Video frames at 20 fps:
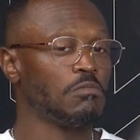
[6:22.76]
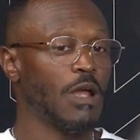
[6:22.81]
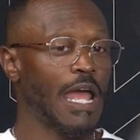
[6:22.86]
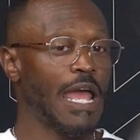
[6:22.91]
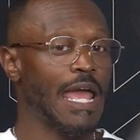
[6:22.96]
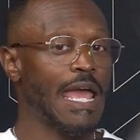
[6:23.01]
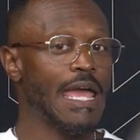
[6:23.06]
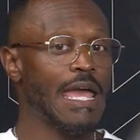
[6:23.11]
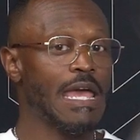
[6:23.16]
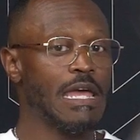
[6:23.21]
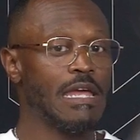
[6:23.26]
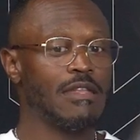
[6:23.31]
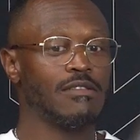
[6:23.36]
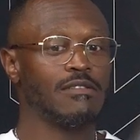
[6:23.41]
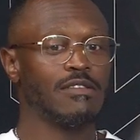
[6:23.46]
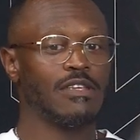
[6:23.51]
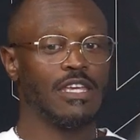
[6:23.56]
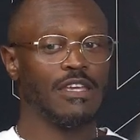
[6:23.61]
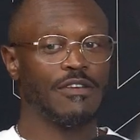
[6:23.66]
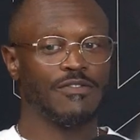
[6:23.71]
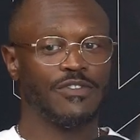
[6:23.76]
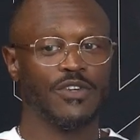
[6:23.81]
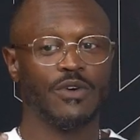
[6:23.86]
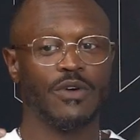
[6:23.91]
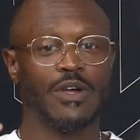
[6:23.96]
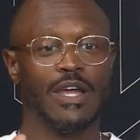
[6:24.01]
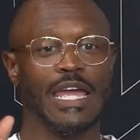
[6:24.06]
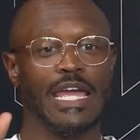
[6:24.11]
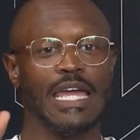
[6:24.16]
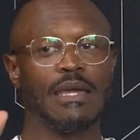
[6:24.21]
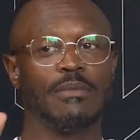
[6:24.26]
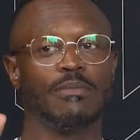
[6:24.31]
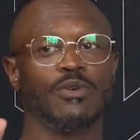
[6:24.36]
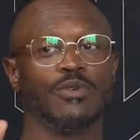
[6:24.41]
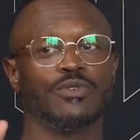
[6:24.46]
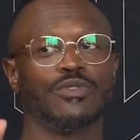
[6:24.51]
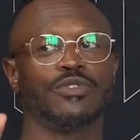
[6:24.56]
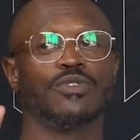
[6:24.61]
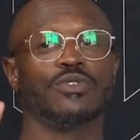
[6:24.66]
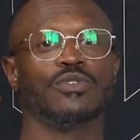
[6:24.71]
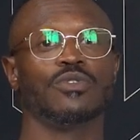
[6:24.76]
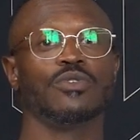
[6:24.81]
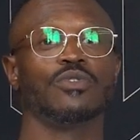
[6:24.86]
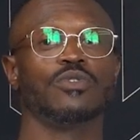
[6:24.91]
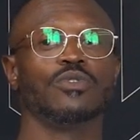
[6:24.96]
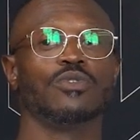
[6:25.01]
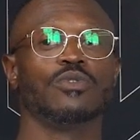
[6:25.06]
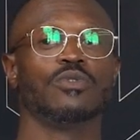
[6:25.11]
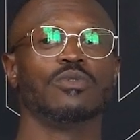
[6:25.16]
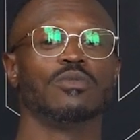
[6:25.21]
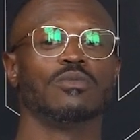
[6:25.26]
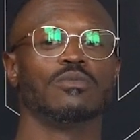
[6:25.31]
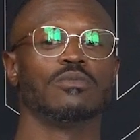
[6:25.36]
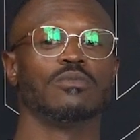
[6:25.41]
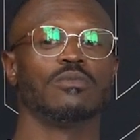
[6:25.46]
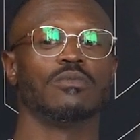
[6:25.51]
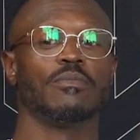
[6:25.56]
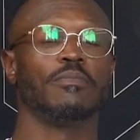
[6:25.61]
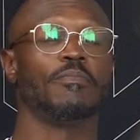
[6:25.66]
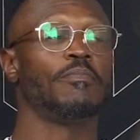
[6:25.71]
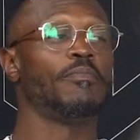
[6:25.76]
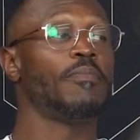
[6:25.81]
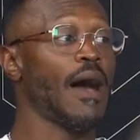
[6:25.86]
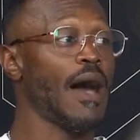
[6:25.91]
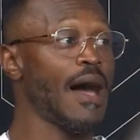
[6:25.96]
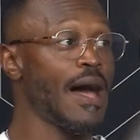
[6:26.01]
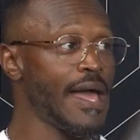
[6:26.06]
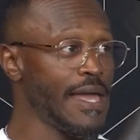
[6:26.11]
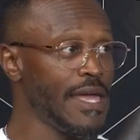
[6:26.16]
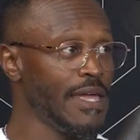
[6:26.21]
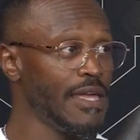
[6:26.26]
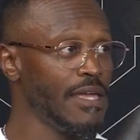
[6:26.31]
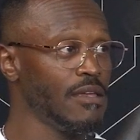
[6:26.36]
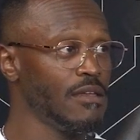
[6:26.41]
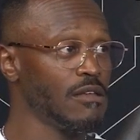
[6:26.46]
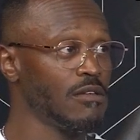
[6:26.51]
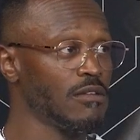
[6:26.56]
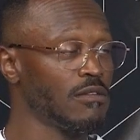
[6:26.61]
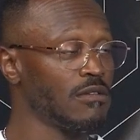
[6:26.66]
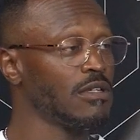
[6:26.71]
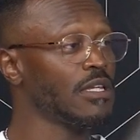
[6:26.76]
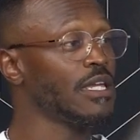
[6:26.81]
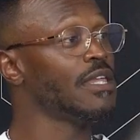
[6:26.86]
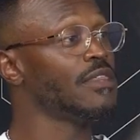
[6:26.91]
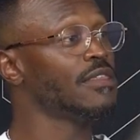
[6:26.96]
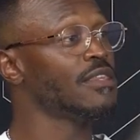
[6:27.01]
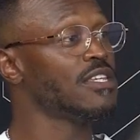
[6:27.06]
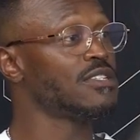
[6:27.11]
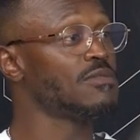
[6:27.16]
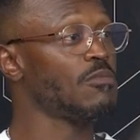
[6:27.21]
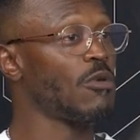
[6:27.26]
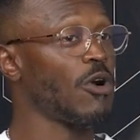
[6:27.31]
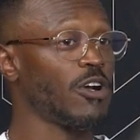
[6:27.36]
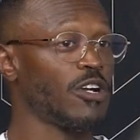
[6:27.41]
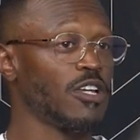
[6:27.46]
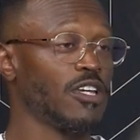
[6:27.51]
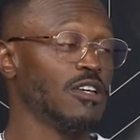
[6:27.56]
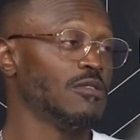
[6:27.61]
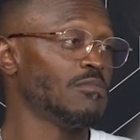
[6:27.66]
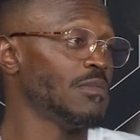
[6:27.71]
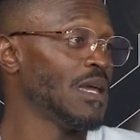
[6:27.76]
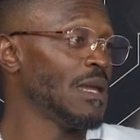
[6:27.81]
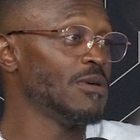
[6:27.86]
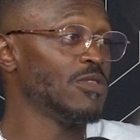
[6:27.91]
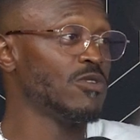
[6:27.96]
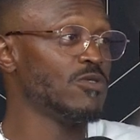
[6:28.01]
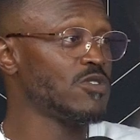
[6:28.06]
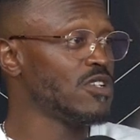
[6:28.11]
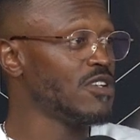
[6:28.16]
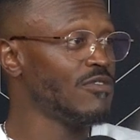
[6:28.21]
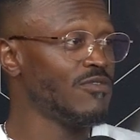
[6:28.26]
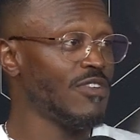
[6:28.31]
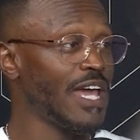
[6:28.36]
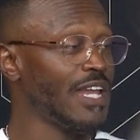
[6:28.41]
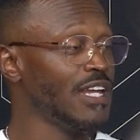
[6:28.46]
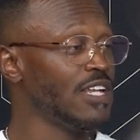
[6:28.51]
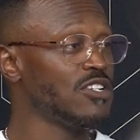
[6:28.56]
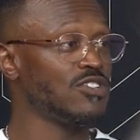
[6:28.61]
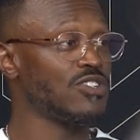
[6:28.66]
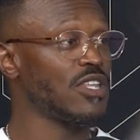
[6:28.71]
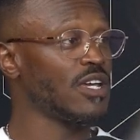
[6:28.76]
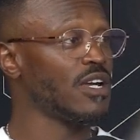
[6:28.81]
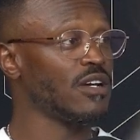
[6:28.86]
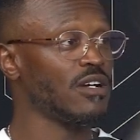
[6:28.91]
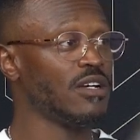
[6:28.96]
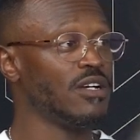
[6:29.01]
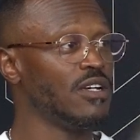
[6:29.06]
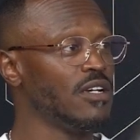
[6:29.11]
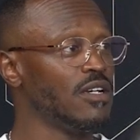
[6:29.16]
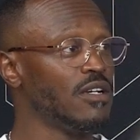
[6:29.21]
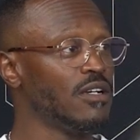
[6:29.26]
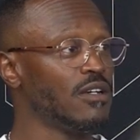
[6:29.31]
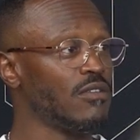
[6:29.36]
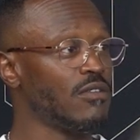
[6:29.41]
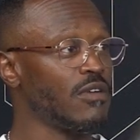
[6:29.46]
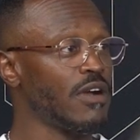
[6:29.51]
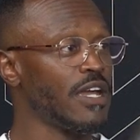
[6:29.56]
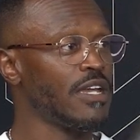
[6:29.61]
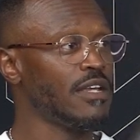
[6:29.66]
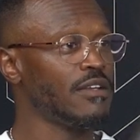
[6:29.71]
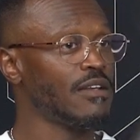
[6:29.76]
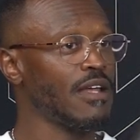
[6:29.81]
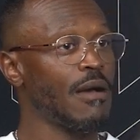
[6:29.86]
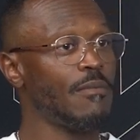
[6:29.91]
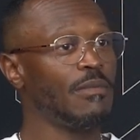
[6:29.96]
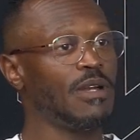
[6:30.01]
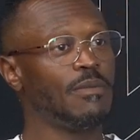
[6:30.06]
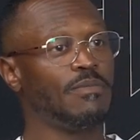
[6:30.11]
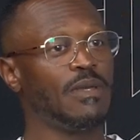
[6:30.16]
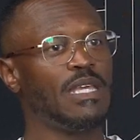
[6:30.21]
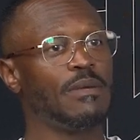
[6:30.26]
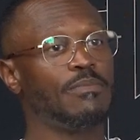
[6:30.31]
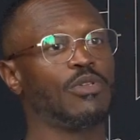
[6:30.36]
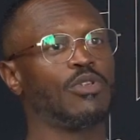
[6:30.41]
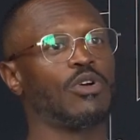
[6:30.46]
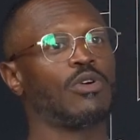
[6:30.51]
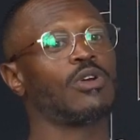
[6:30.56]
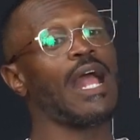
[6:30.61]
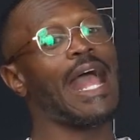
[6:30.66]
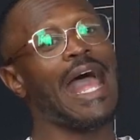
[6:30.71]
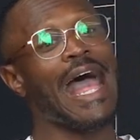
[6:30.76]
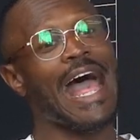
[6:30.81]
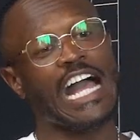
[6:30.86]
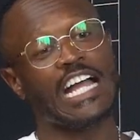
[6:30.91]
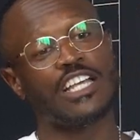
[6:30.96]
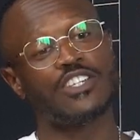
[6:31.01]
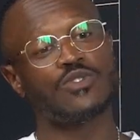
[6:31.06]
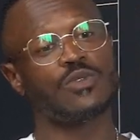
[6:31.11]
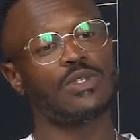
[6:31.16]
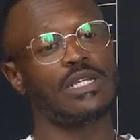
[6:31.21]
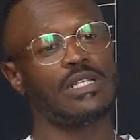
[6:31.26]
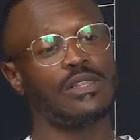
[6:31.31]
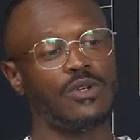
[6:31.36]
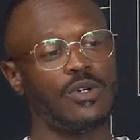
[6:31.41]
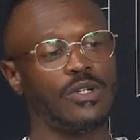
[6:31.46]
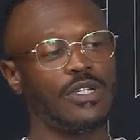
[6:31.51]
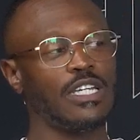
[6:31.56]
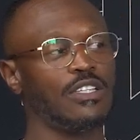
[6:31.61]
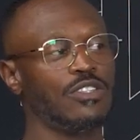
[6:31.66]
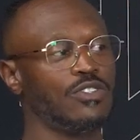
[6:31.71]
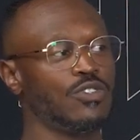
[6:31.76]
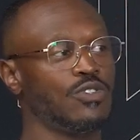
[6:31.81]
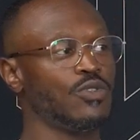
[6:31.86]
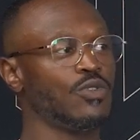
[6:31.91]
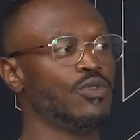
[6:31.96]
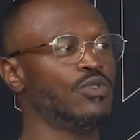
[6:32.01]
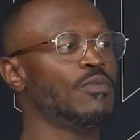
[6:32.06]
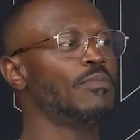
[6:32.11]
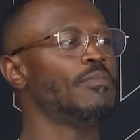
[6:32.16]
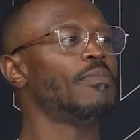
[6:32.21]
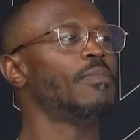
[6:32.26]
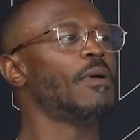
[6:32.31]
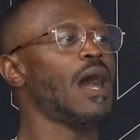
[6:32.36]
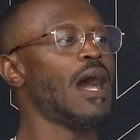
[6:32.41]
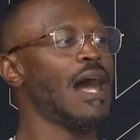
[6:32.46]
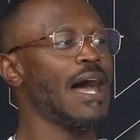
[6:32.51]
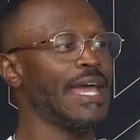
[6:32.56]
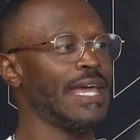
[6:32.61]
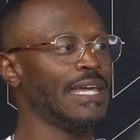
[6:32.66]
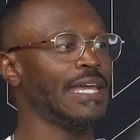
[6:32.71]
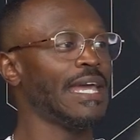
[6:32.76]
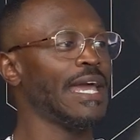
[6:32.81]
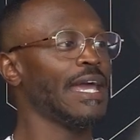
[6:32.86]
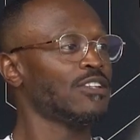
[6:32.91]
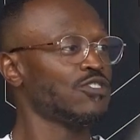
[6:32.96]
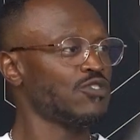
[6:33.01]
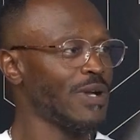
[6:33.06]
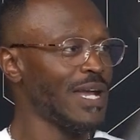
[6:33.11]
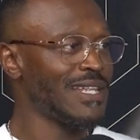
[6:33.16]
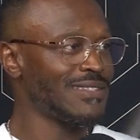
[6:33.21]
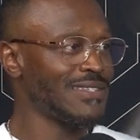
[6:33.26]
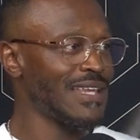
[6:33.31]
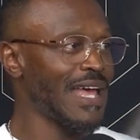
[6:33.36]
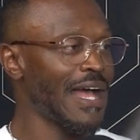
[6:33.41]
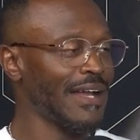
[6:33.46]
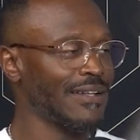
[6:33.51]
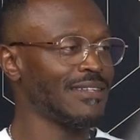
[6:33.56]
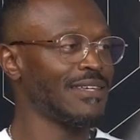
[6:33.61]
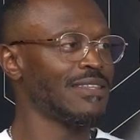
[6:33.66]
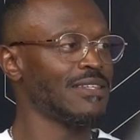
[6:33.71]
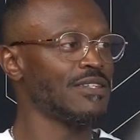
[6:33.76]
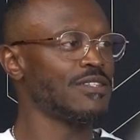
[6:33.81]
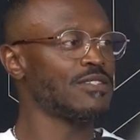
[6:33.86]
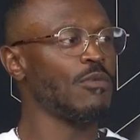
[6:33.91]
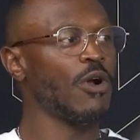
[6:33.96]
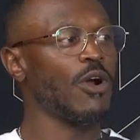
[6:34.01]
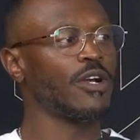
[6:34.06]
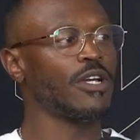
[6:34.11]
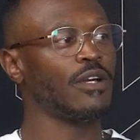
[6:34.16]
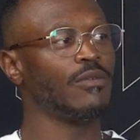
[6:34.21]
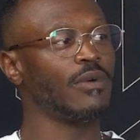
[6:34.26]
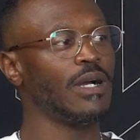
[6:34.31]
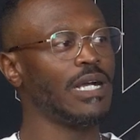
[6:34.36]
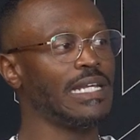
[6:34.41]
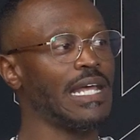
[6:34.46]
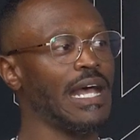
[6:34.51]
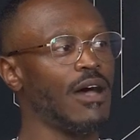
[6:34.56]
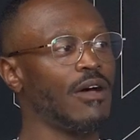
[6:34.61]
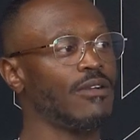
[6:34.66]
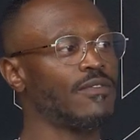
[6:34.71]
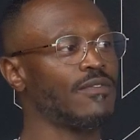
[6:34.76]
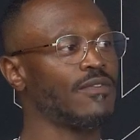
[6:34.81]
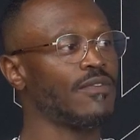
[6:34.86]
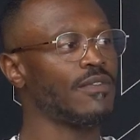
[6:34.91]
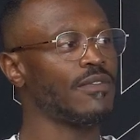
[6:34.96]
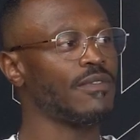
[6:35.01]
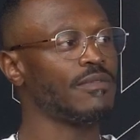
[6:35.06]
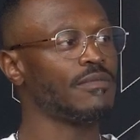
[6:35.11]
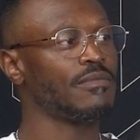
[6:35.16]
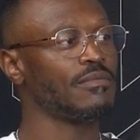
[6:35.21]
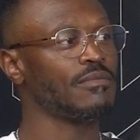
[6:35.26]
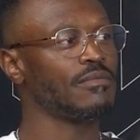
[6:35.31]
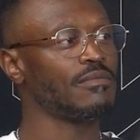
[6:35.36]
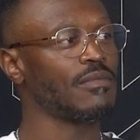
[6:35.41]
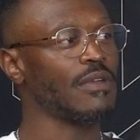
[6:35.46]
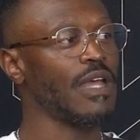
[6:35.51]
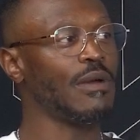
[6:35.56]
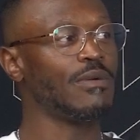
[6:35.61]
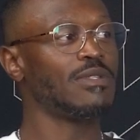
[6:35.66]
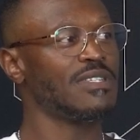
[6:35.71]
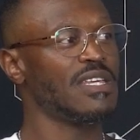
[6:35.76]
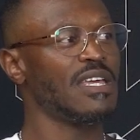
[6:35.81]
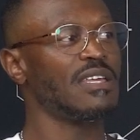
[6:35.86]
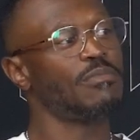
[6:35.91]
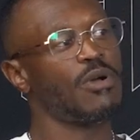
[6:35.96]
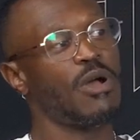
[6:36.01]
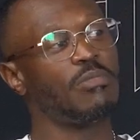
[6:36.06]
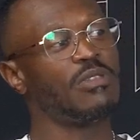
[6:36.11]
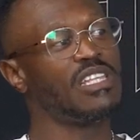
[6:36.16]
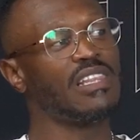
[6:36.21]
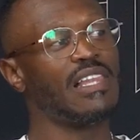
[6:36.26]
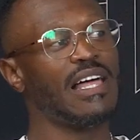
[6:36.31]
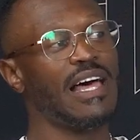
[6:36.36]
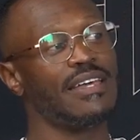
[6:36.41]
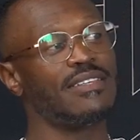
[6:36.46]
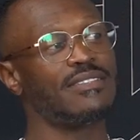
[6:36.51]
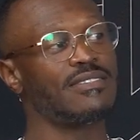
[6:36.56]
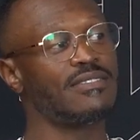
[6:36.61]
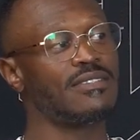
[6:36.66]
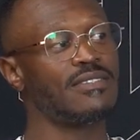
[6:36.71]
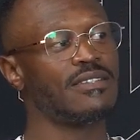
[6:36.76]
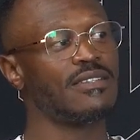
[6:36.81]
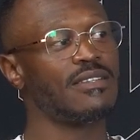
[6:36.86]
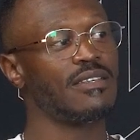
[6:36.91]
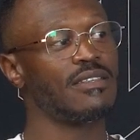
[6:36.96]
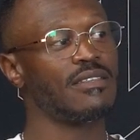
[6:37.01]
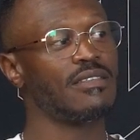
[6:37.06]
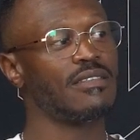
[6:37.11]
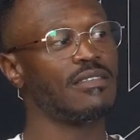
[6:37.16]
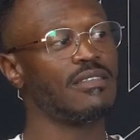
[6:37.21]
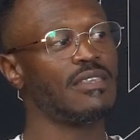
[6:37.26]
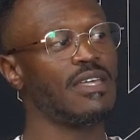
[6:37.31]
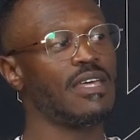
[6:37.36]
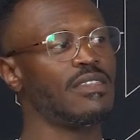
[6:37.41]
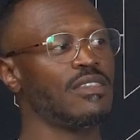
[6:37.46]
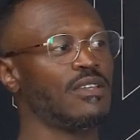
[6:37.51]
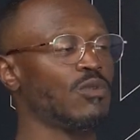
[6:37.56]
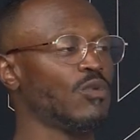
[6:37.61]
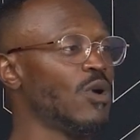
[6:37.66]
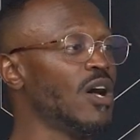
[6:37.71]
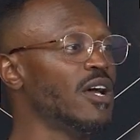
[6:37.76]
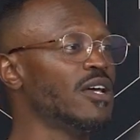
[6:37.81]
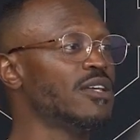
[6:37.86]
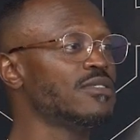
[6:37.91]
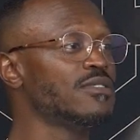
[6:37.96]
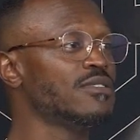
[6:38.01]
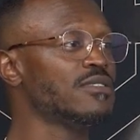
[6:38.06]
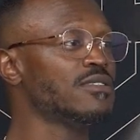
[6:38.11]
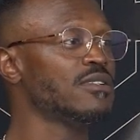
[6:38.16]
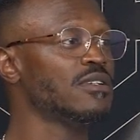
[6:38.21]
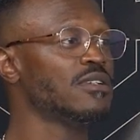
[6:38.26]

And if you're able to buy in this market, maybe there's an advantage there. Right? How many people are actually looking to transact in this market right now? I would say probably less than there was.